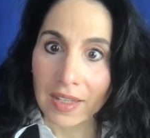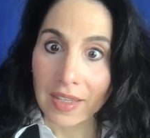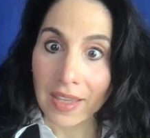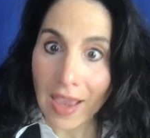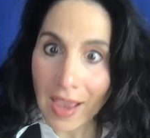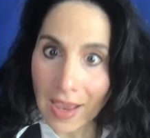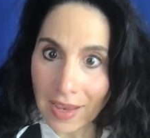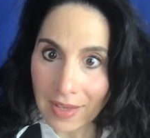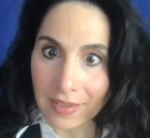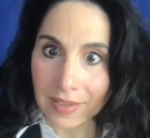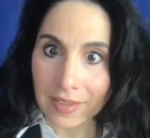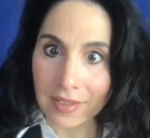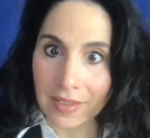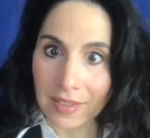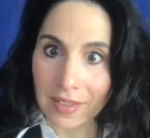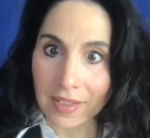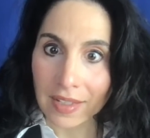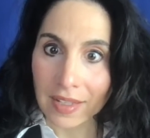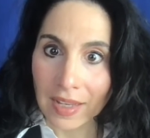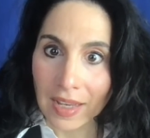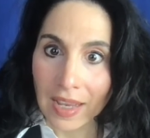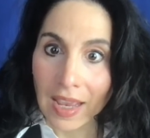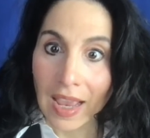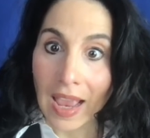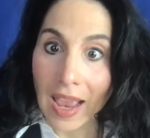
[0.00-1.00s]
Yes.
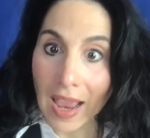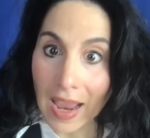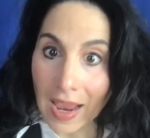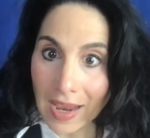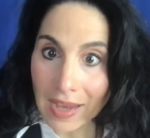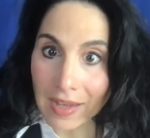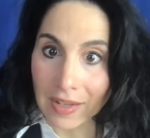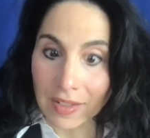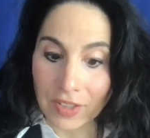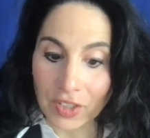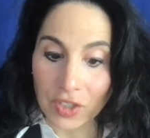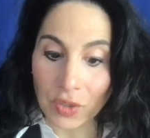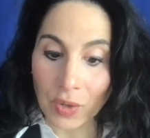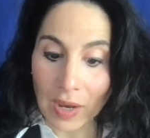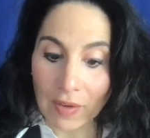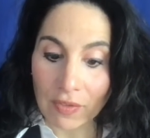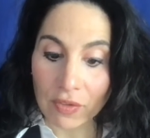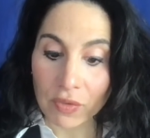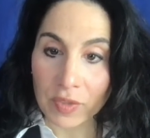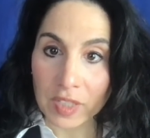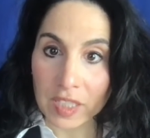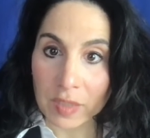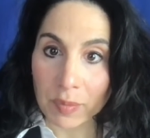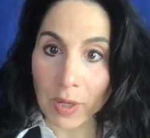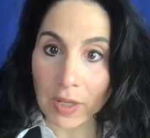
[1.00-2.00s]
And you have a
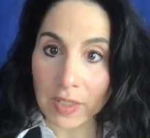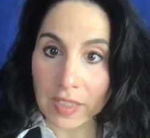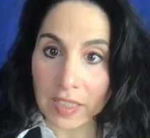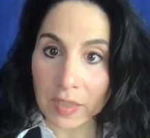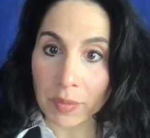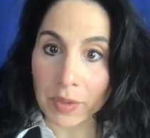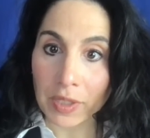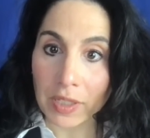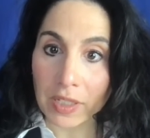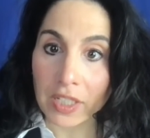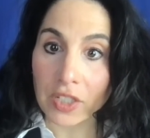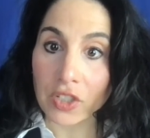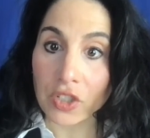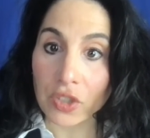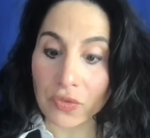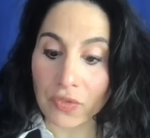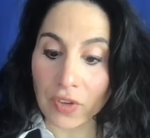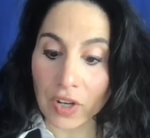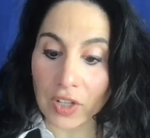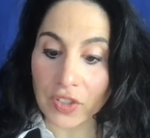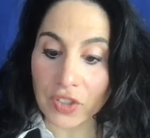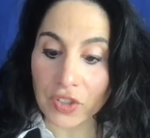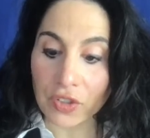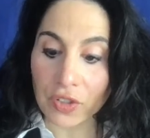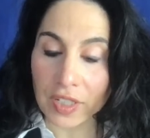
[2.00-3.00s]
responsibility to
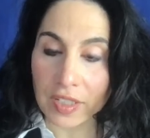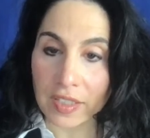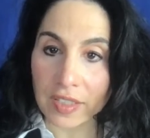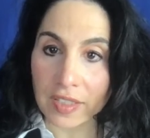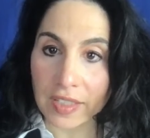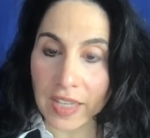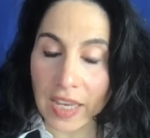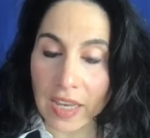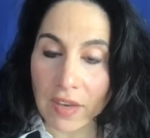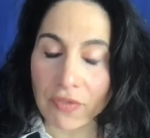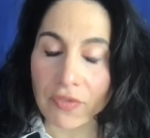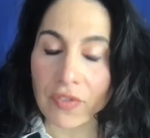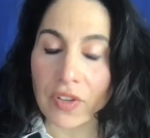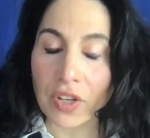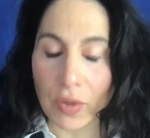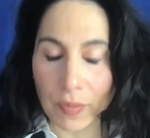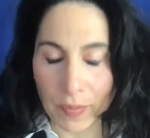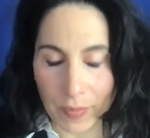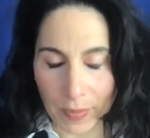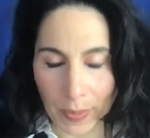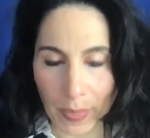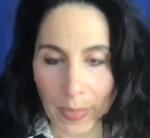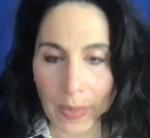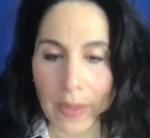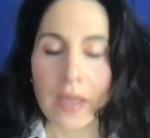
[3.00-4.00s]
foster a safe...
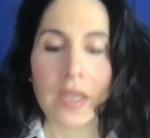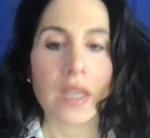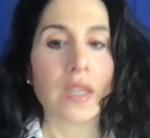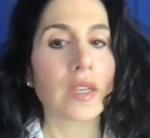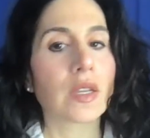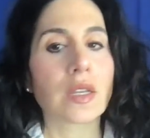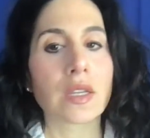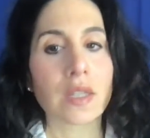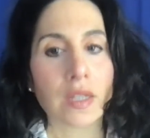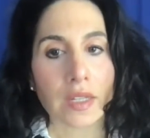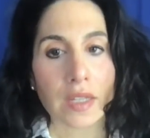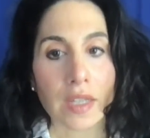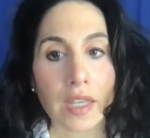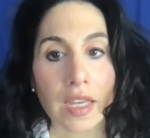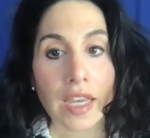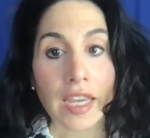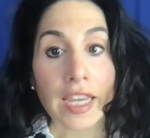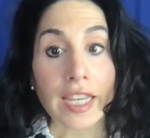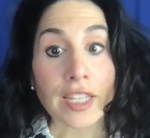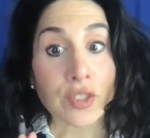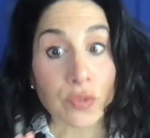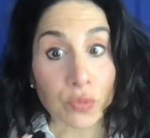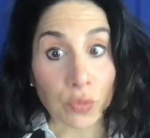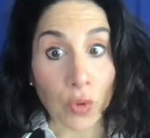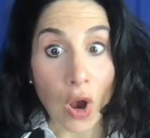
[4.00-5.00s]

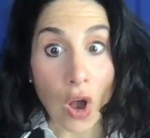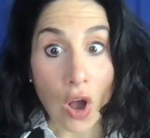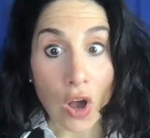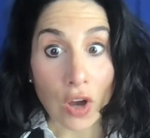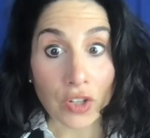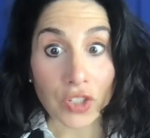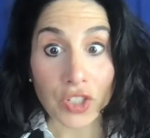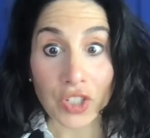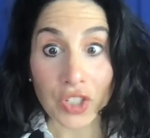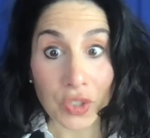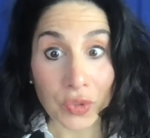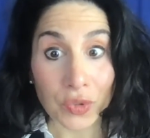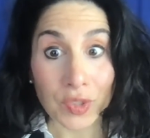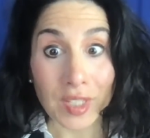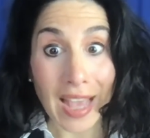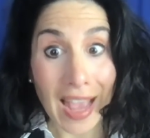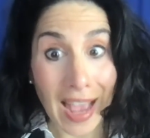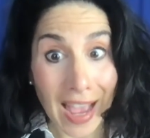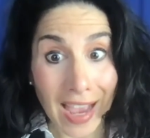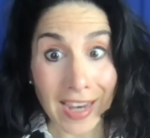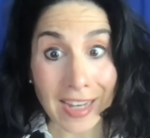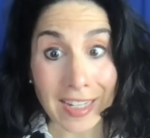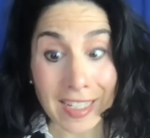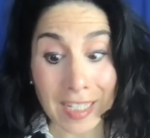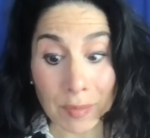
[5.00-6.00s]
It's wrong to use
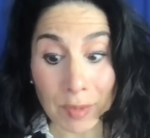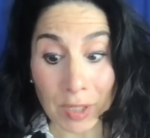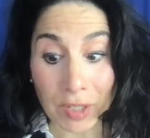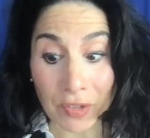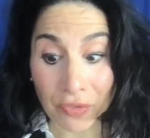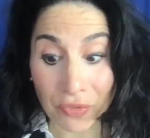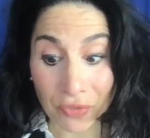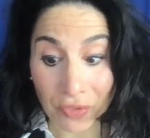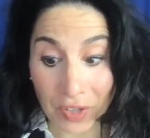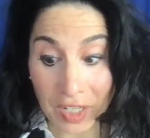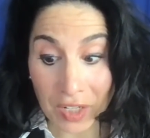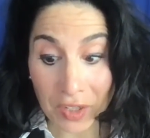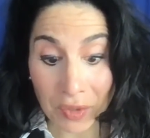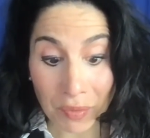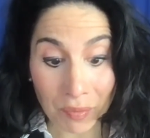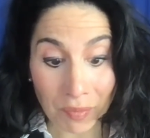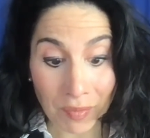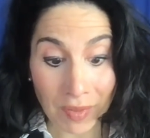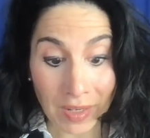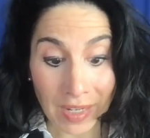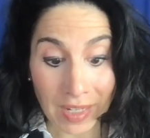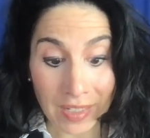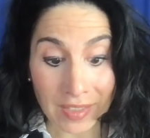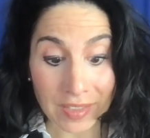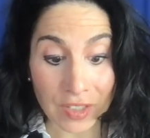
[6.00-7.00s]
academic freedom
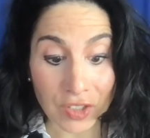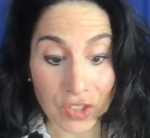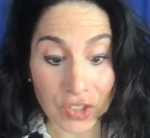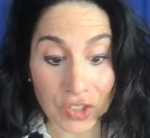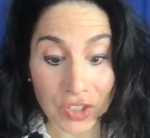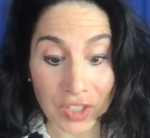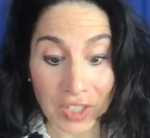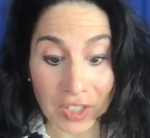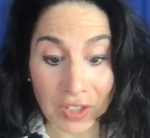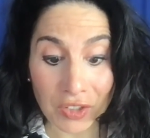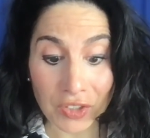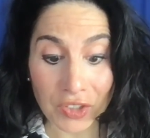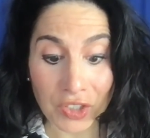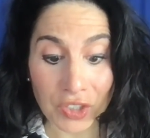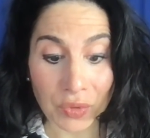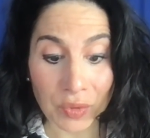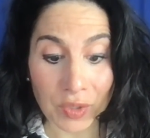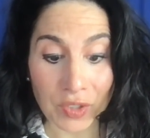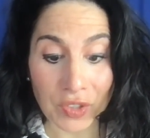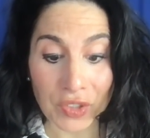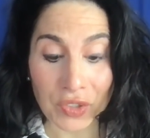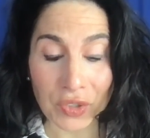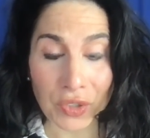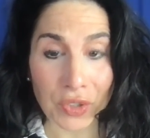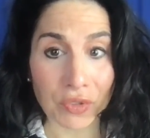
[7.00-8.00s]
as a shield to
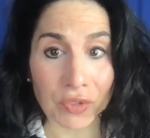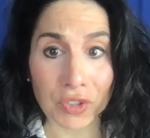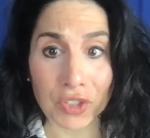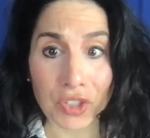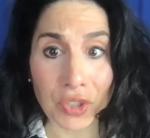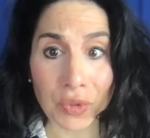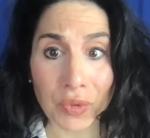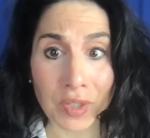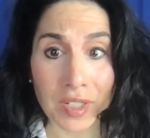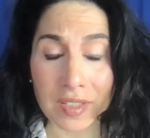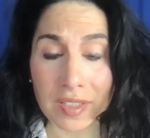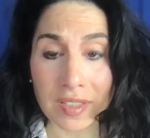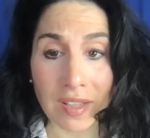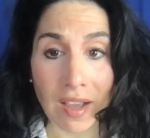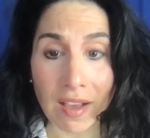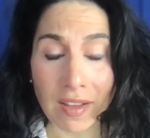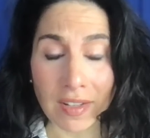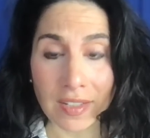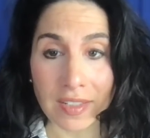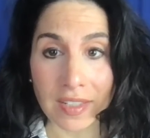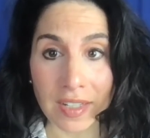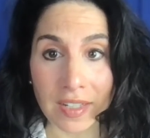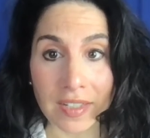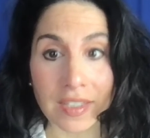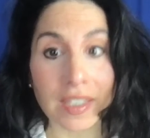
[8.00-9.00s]
insert gratuitous
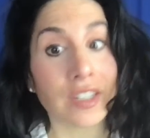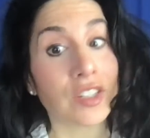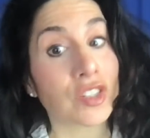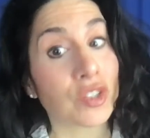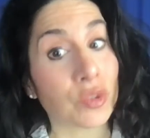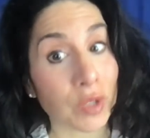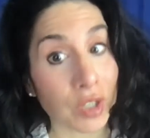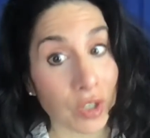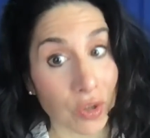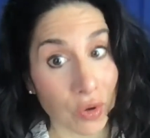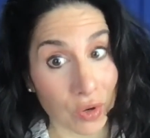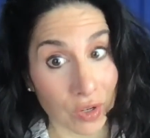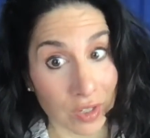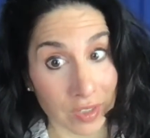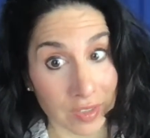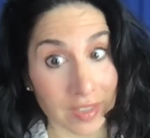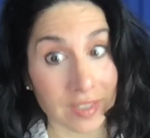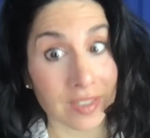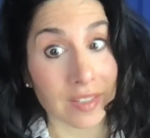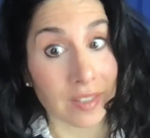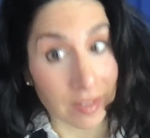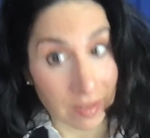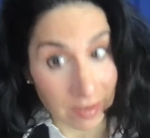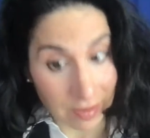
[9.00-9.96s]
content into a course.